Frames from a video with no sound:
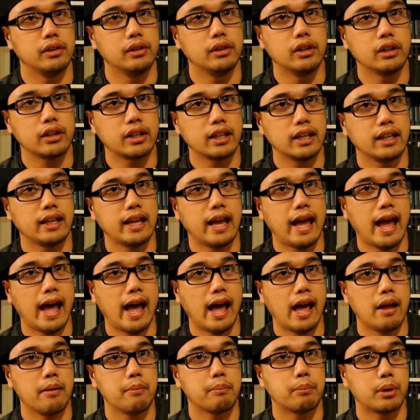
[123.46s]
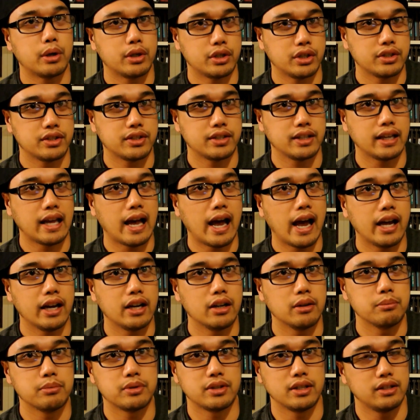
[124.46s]
looking at purchasing
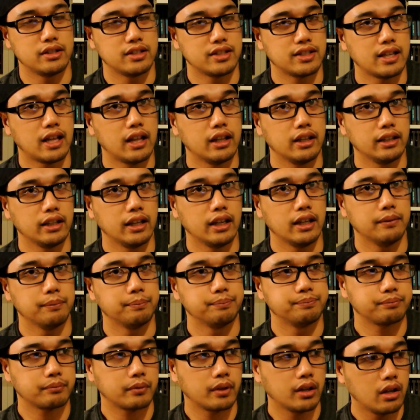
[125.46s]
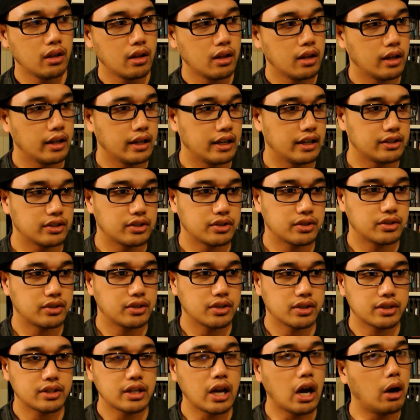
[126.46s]
items and selling it. It's
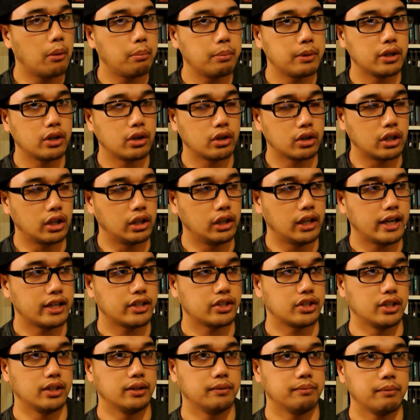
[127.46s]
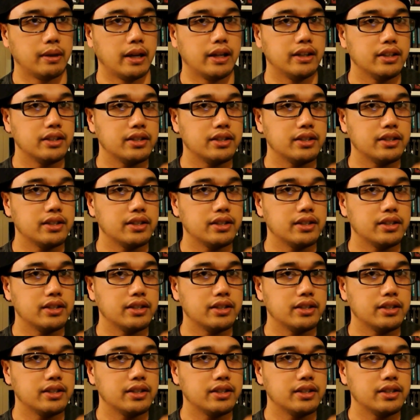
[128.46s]
just helping your collection. And